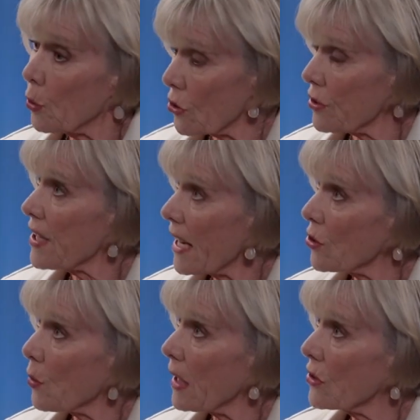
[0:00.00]
Would you
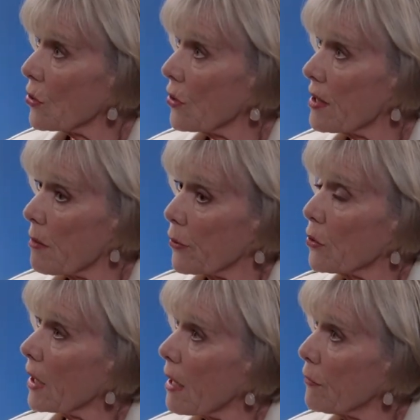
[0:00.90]
snatch away a toy that
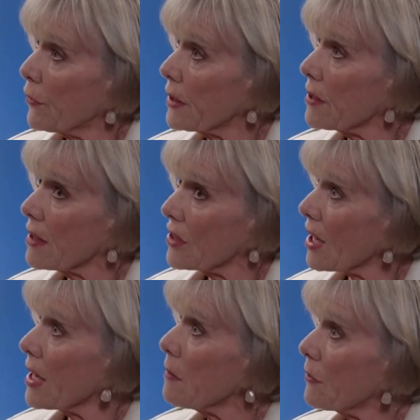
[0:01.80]
brought comfort in a
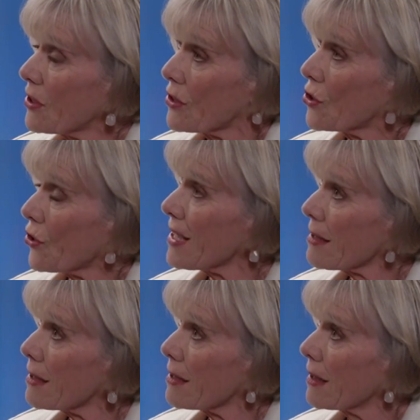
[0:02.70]
time of
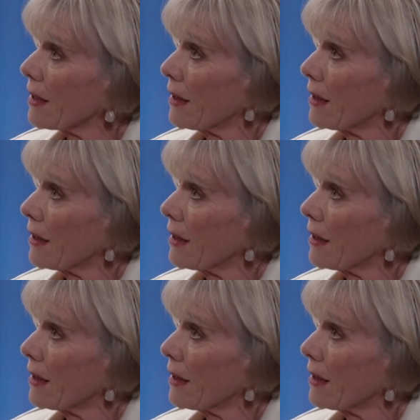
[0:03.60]
distress?